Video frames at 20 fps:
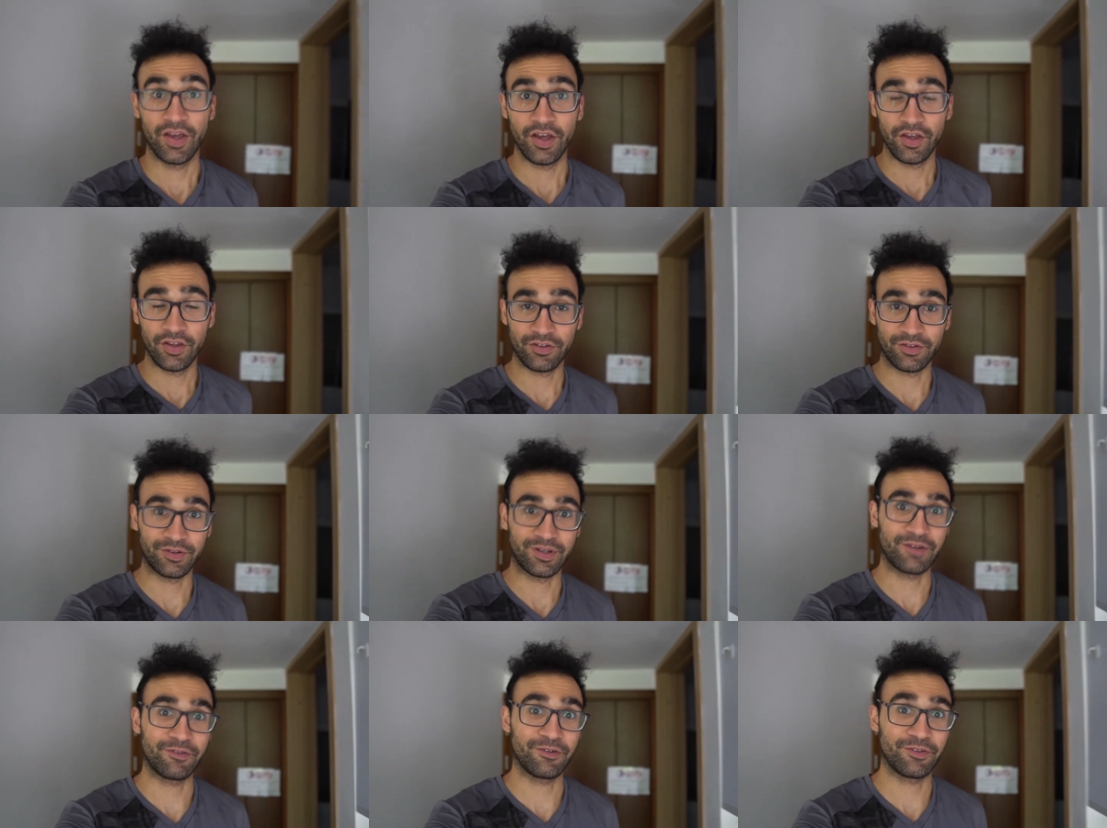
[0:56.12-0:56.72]

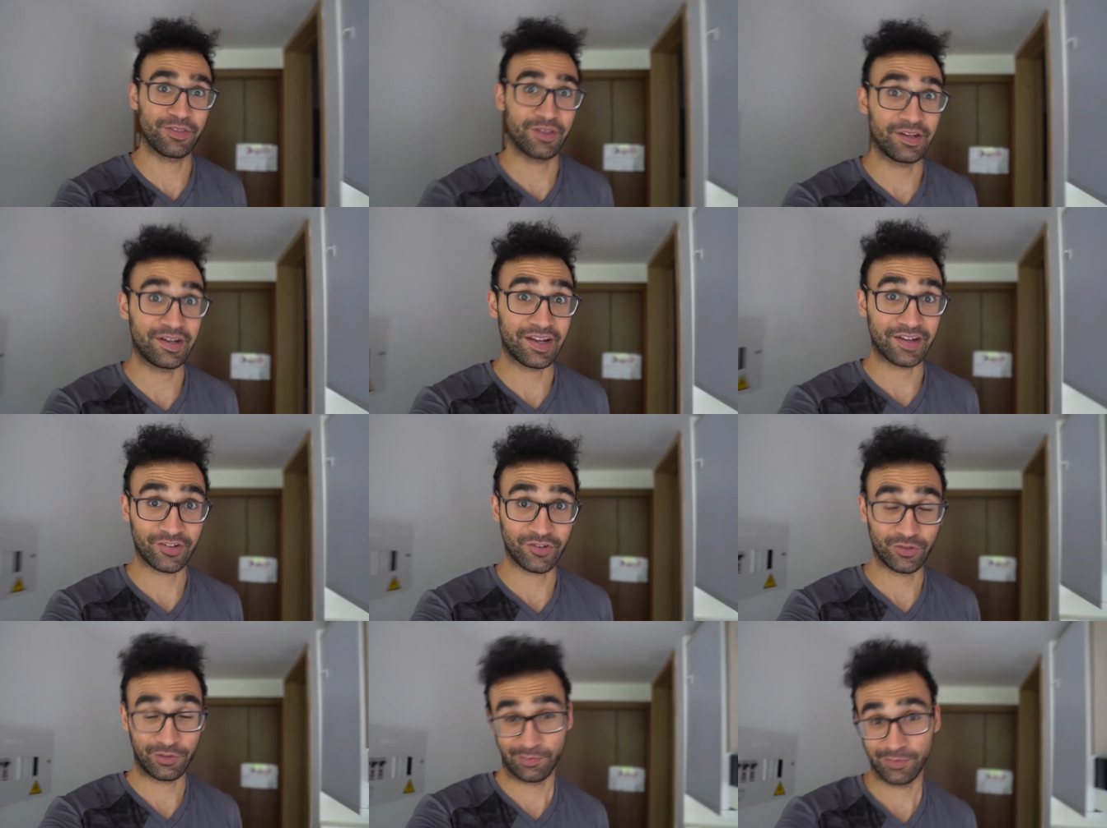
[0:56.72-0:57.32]
So I never thought I'd
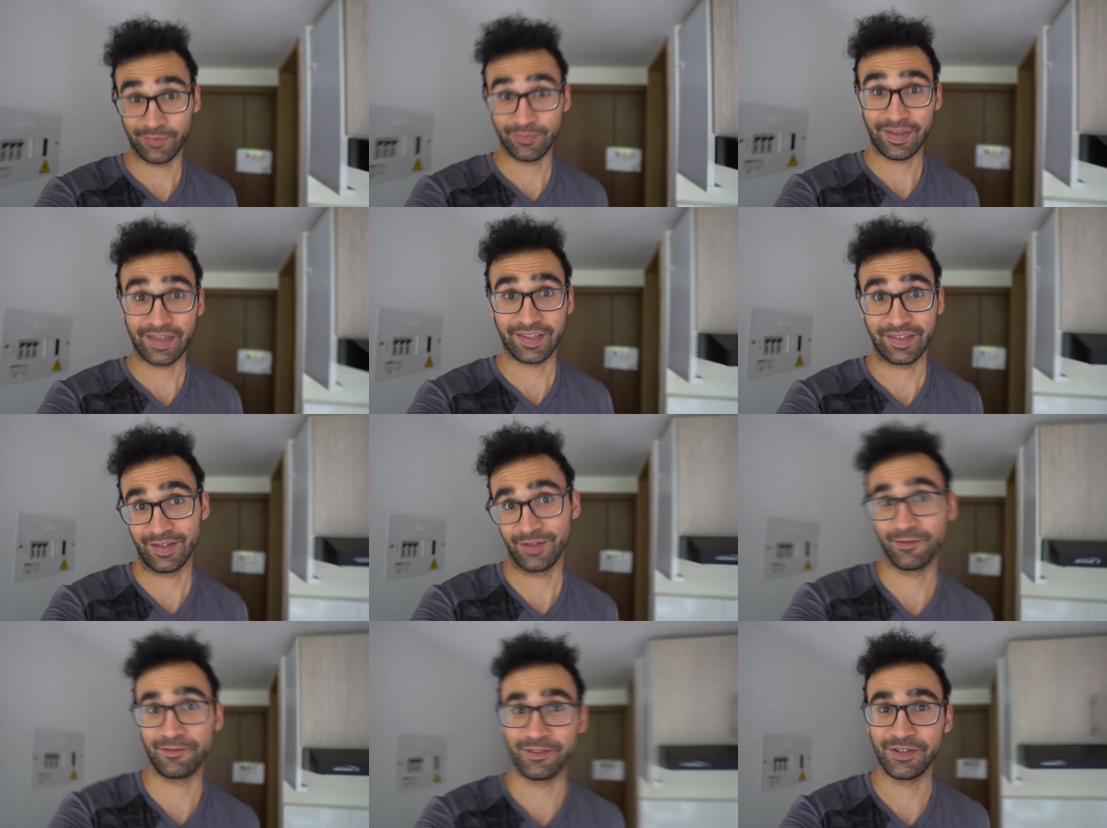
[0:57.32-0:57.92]
actually be
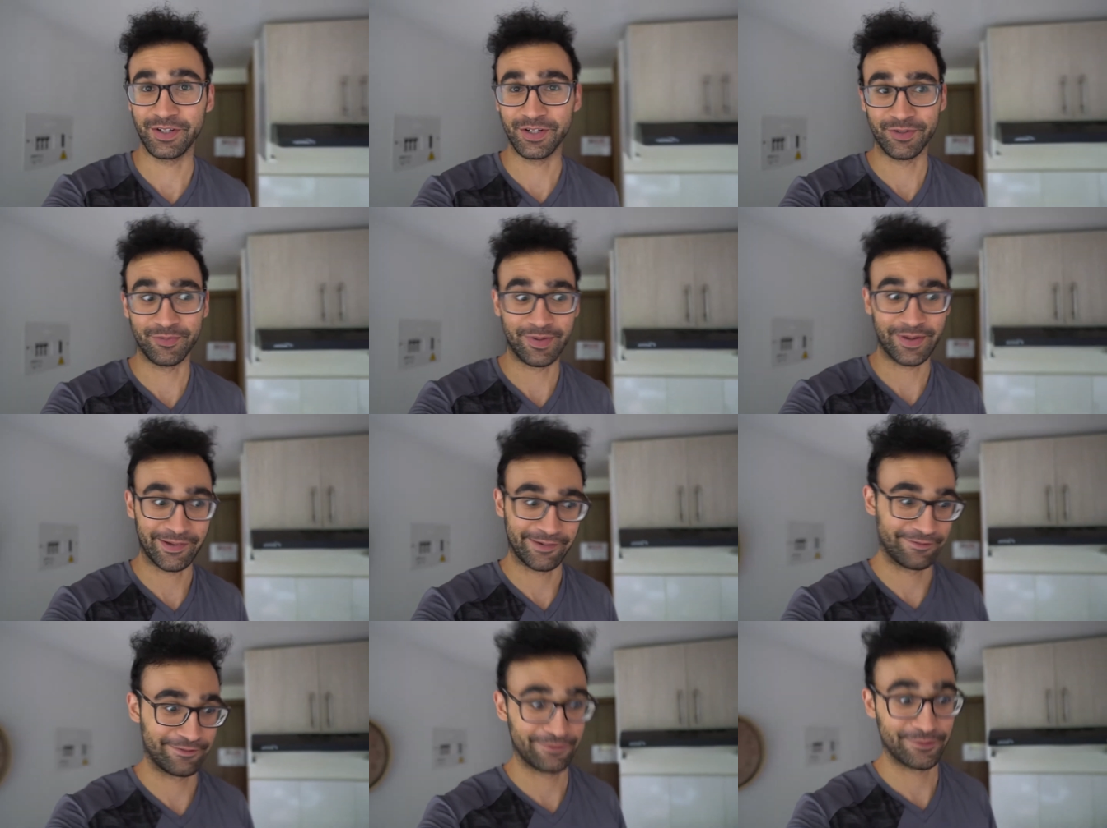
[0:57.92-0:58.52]
making a video
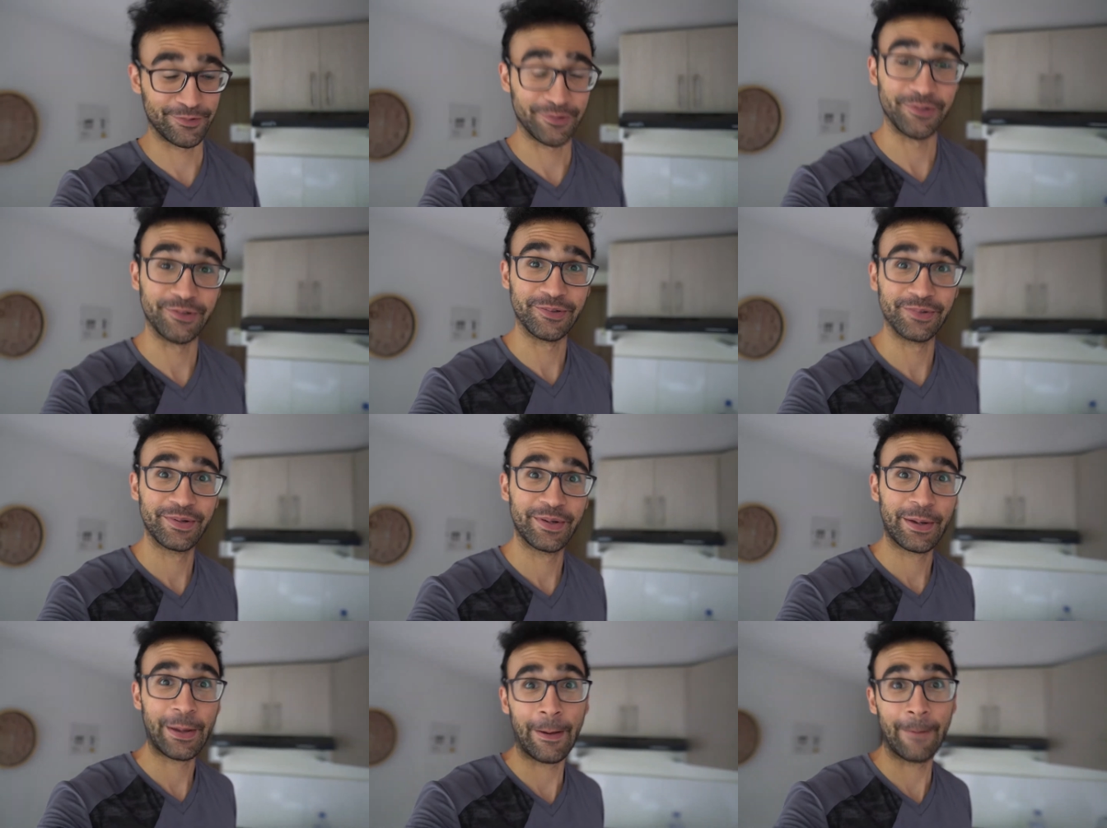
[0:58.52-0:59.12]
about
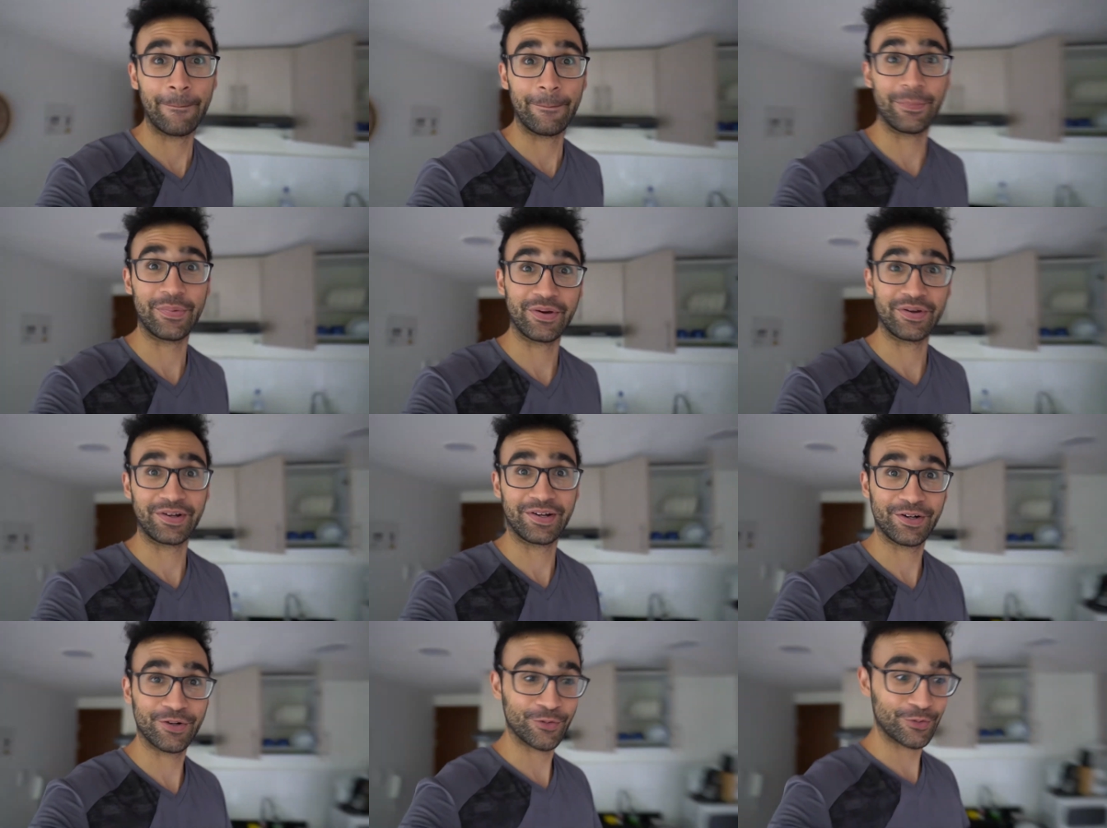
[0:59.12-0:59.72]
fruit,
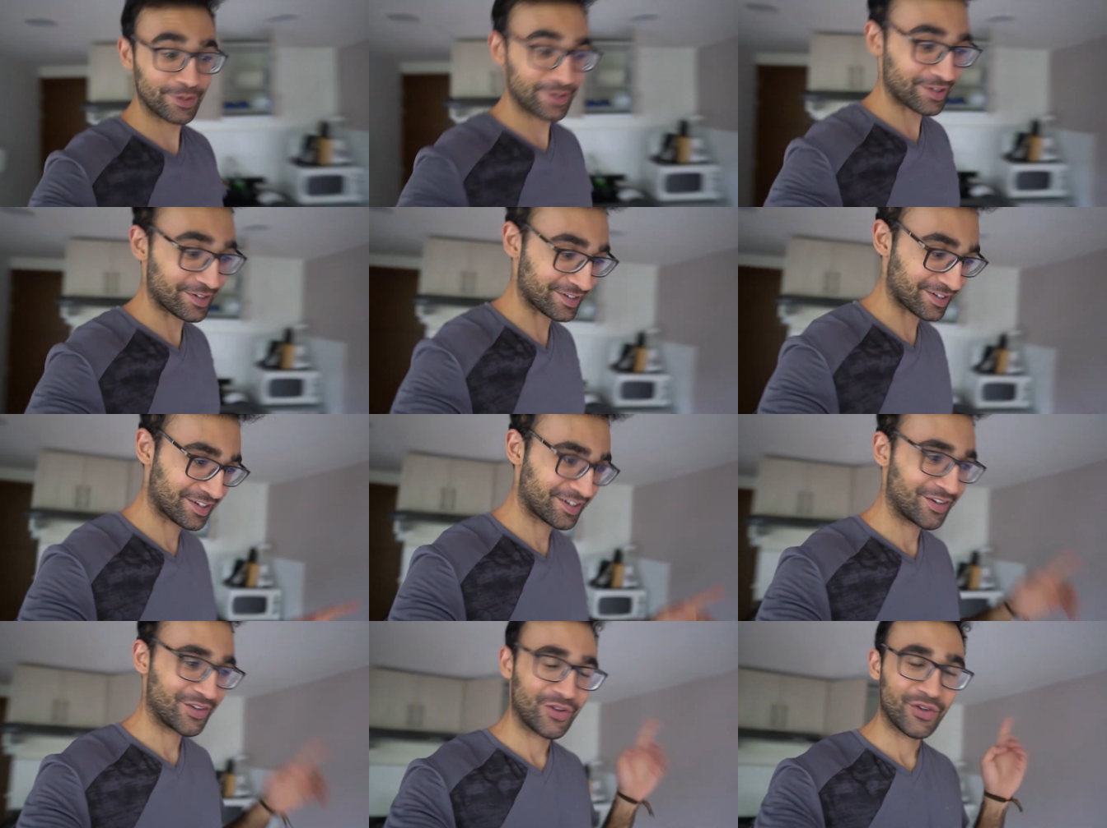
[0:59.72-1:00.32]
but here we
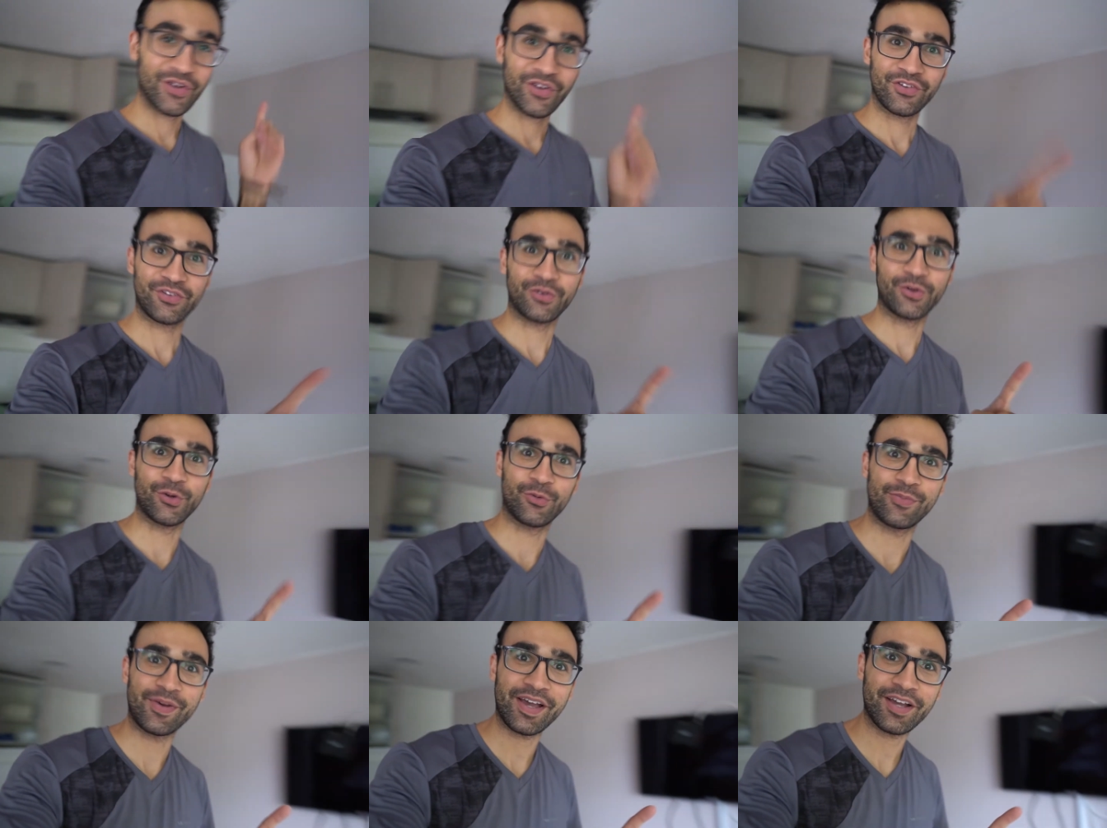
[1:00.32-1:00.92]
are.
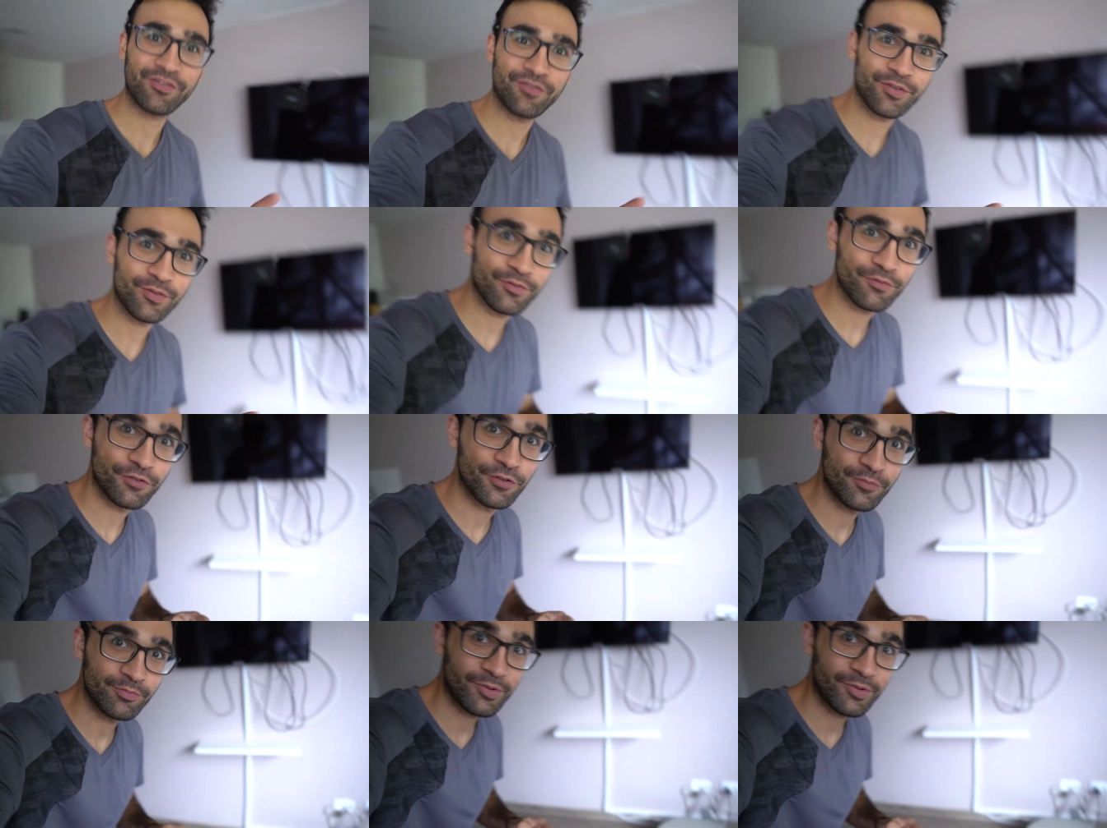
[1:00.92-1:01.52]
So we're back for the fruit